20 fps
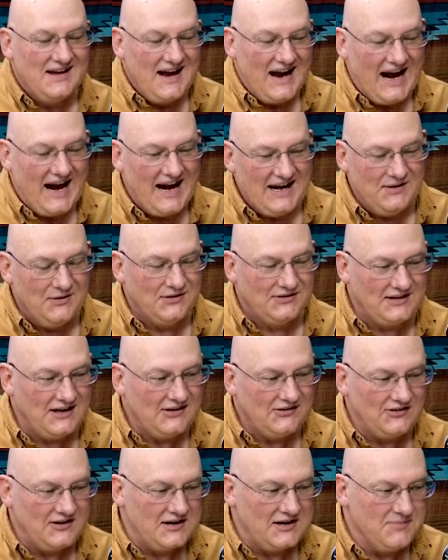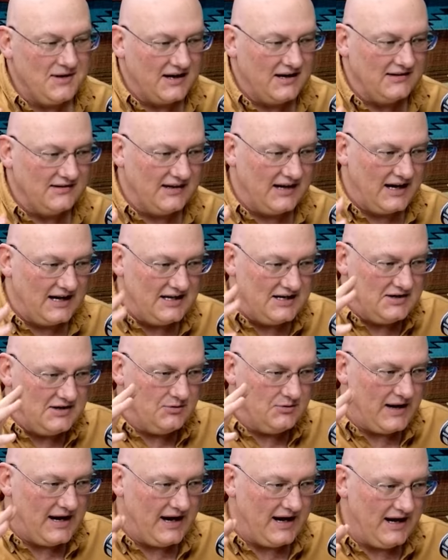And it was interesting because, again,
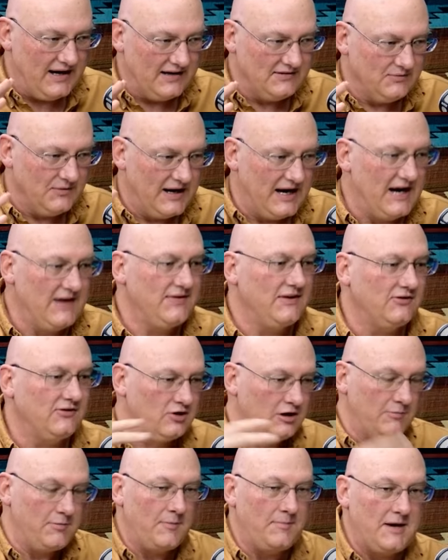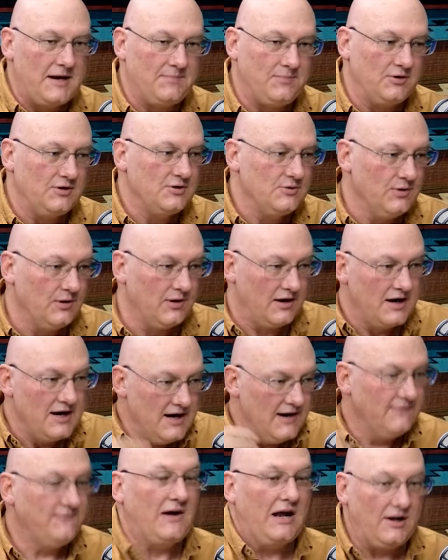we had we had this group of people who were
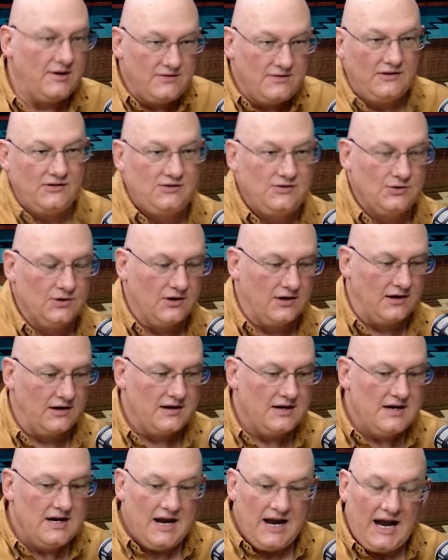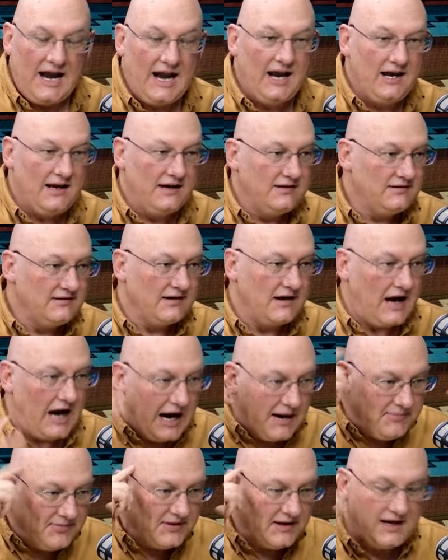following this tour. And
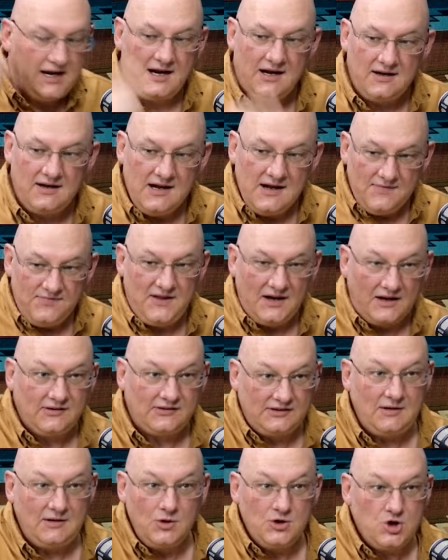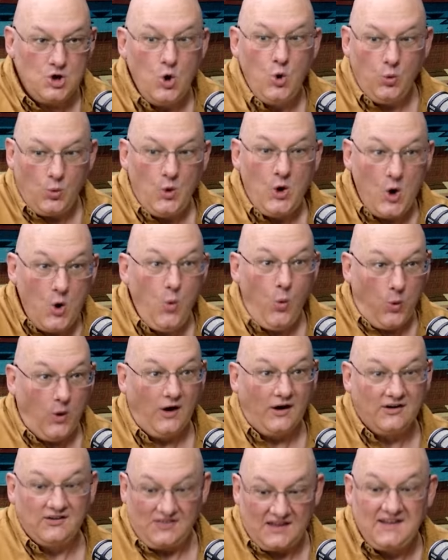I'm thinking, there's someone who, who
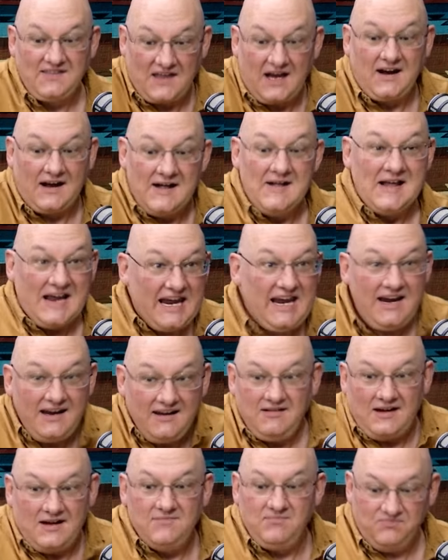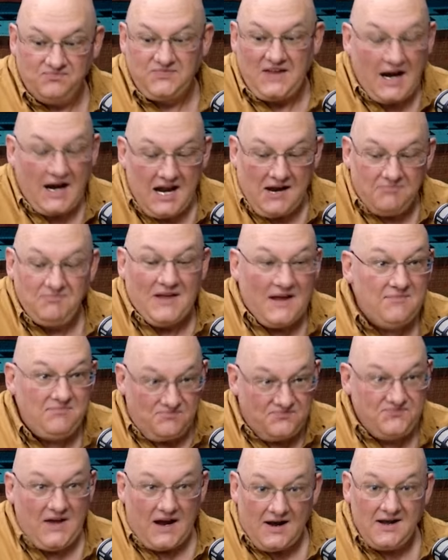works, that, like, he,
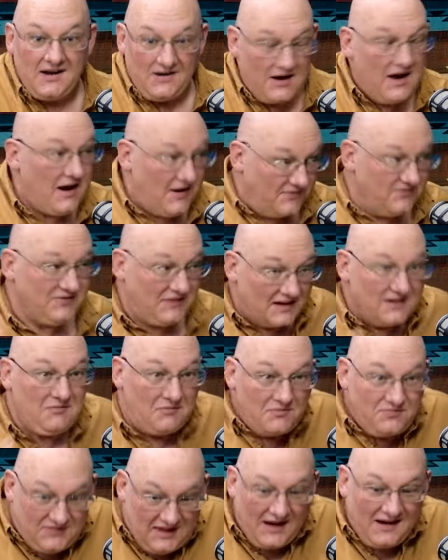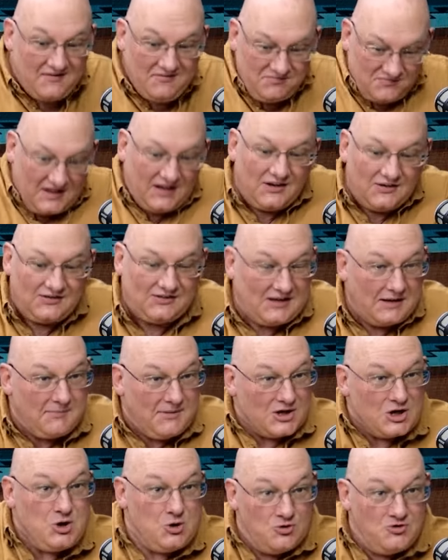eh, there's
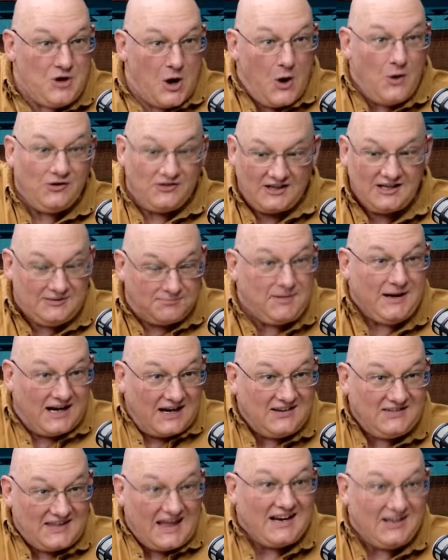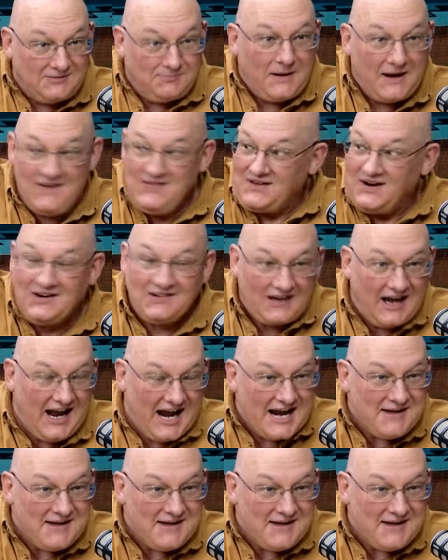somebody who knows this because they spend their time